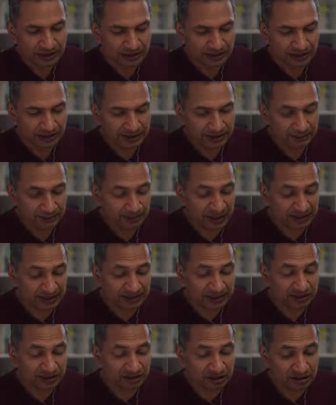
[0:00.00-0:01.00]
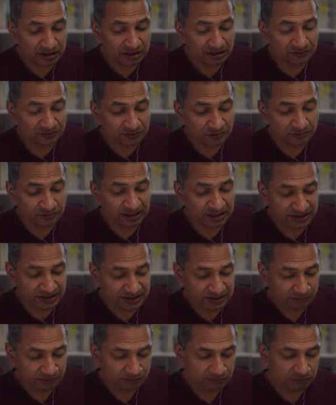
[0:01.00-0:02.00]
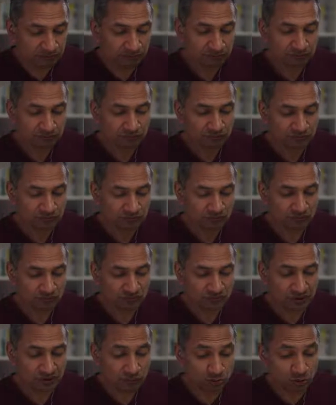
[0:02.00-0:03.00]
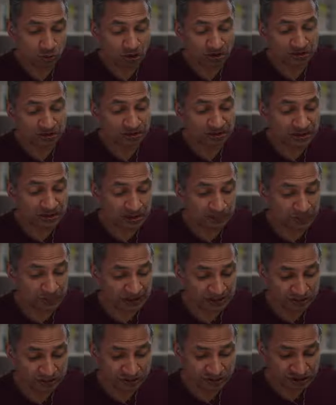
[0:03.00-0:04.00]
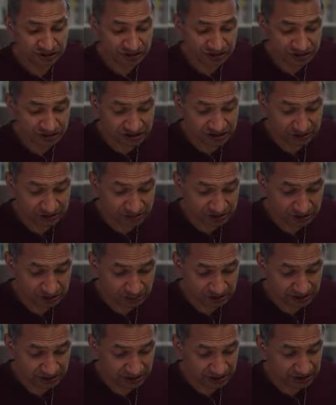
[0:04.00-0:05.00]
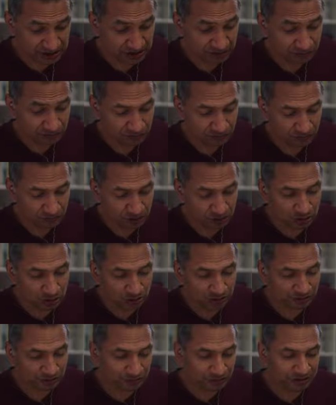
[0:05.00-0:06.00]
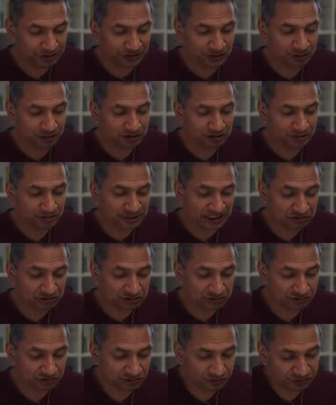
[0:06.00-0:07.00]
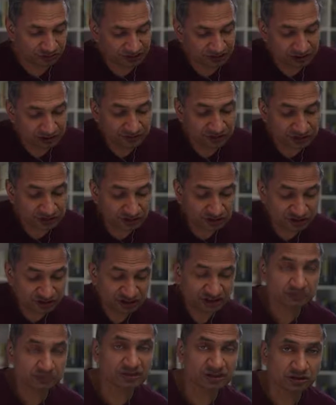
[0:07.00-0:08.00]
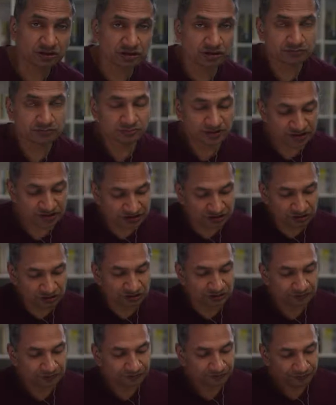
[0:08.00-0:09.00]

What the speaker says: Maggie Hurley from the Royton Independent seems to be going for it. Oldham Council funding of the Coliseum. It's good. This is good.